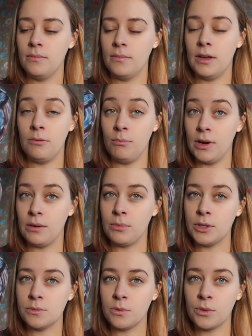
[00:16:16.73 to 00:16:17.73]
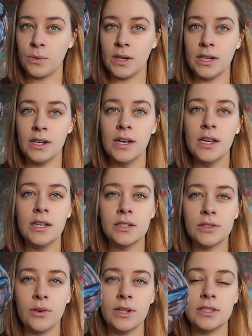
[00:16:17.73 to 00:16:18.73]
It might be sport weight.
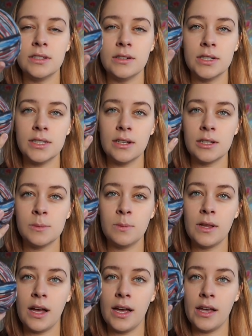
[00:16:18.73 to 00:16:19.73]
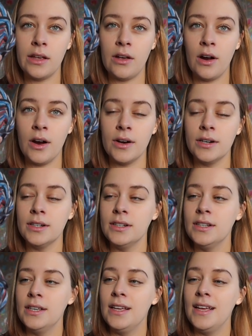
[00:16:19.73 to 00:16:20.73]
So it's their 6-ply yarn,
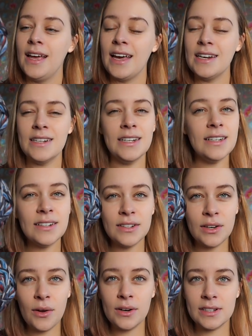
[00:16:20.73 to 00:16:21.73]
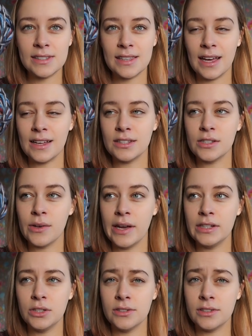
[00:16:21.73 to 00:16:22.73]
and I didn't notice that, so I
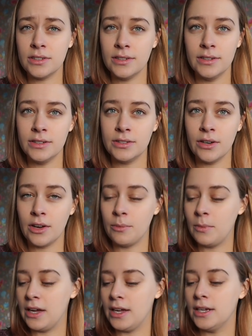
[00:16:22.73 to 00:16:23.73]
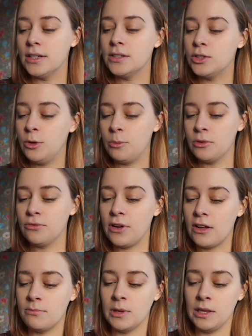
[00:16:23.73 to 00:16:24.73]
just took my
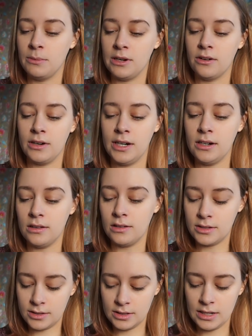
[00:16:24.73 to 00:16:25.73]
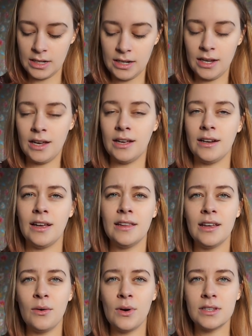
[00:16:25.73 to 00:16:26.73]
2.5mm needles, and then
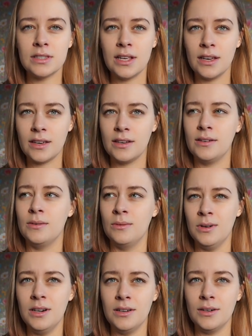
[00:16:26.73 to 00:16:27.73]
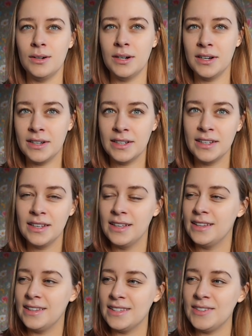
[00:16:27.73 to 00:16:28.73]
I was like, whoa,
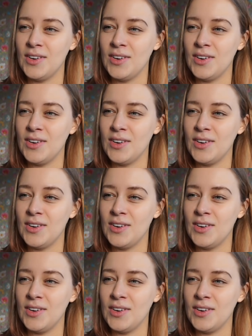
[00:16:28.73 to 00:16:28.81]
this